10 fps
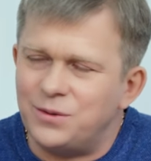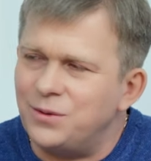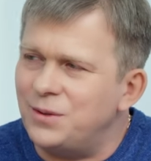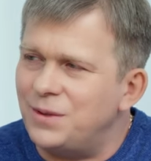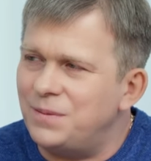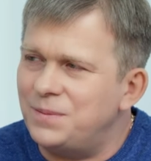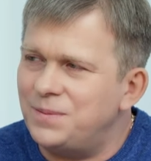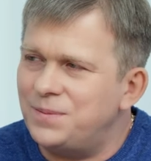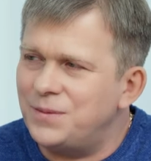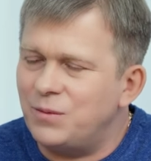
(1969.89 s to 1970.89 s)
but that's
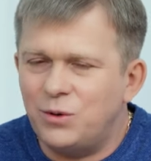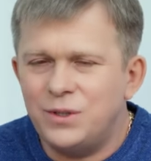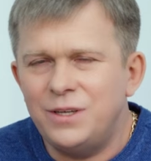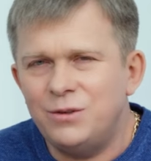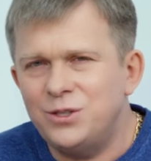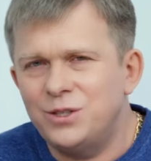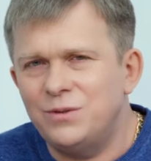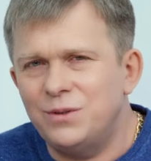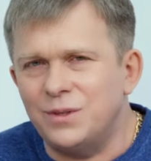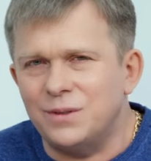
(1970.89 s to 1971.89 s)
something different.